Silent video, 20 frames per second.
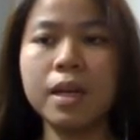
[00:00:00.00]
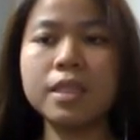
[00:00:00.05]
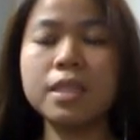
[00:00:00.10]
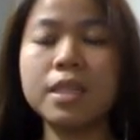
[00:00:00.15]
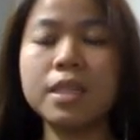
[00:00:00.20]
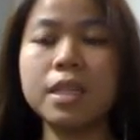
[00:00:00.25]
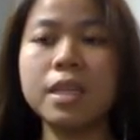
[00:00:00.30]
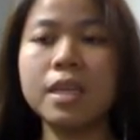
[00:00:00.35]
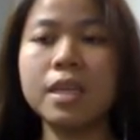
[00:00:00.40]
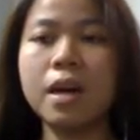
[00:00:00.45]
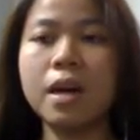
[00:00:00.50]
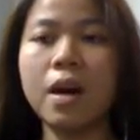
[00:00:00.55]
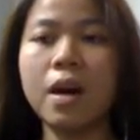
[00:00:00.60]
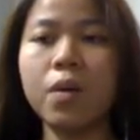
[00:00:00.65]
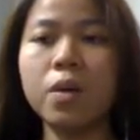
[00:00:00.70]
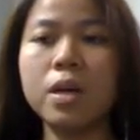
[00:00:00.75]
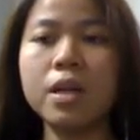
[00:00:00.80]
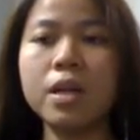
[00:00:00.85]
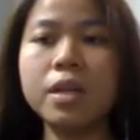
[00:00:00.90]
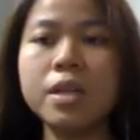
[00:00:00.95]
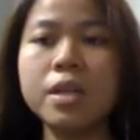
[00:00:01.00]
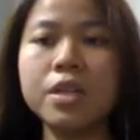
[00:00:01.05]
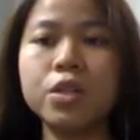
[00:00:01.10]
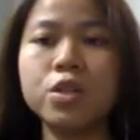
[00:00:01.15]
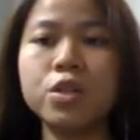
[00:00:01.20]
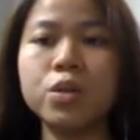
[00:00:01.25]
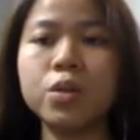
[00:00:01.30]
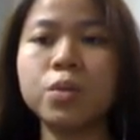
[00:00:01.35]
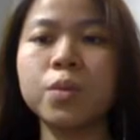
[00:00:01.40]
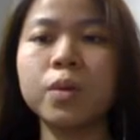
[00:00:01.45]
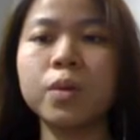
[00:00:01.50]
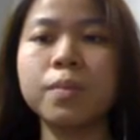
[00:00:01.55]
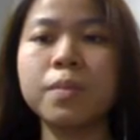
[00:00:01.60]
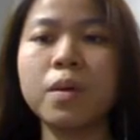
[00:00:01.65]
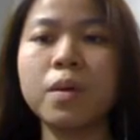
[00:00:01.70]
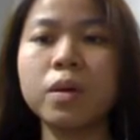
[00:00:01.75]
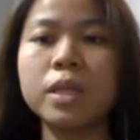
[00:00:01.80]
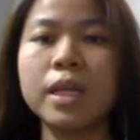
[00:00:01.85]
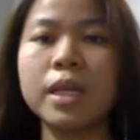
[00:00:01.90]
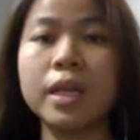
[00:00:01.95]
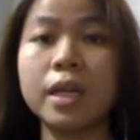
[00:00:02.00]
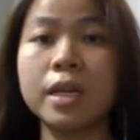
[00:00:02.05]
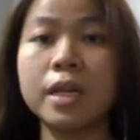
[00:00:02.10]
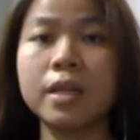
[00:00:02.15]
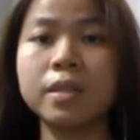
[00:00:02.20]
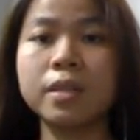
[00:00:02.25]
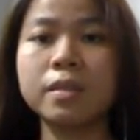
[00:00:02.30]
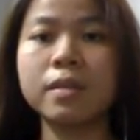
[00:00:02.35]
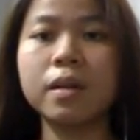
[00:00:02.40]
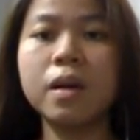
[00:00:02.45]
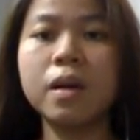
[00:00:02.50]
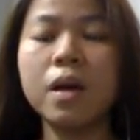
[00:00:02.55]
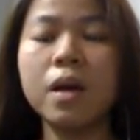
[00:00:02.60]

Lastly, our learning issues were more technical.